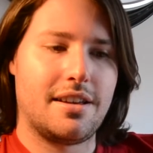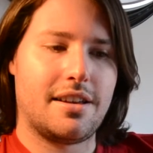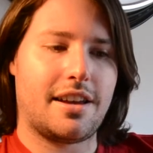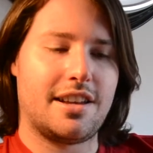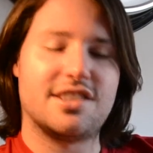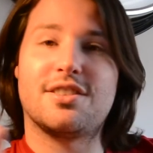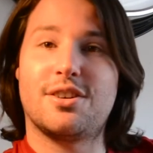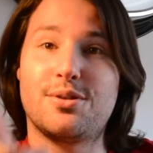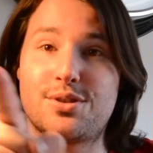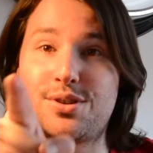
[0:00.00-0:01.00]
And to
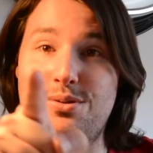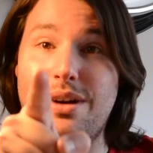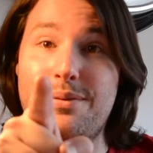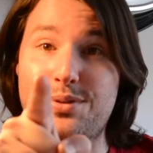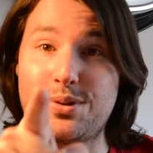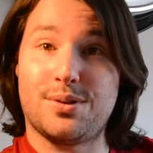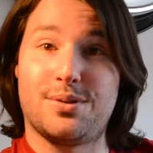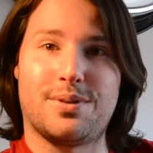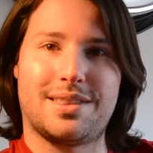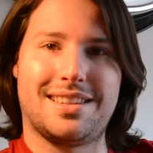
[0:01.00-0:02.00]
those who I've told
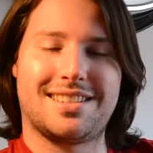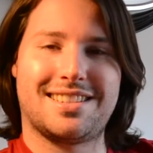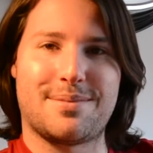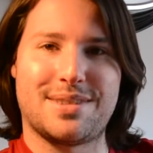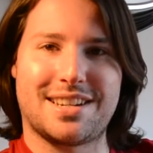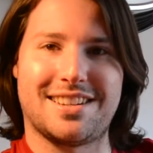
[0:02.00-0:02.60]
what this subject